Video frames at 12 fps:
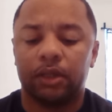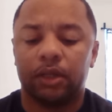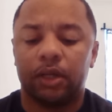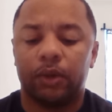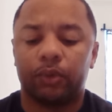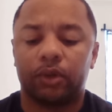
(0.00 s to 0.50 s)

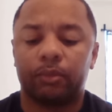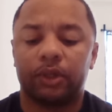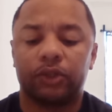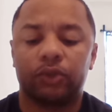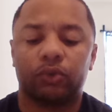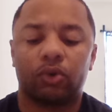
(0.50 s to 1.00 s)
and we're gonna make
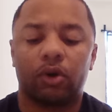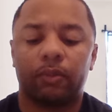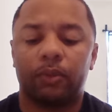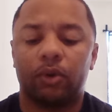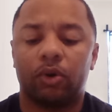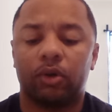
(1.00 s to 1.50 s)
sure
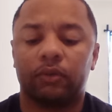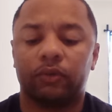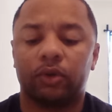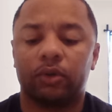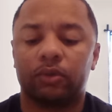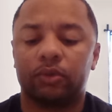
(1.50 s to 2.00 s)
all of
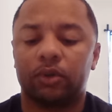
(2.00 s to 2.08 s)
our